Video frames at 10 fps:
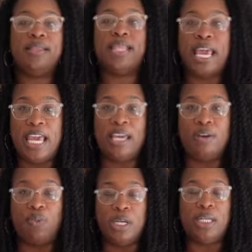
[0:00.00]

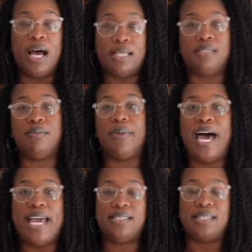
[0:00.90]
they would
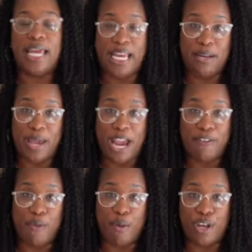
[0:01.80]
customize the
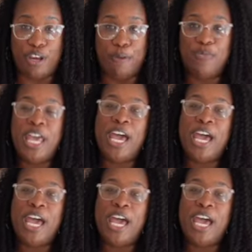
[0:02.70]
handbag for you.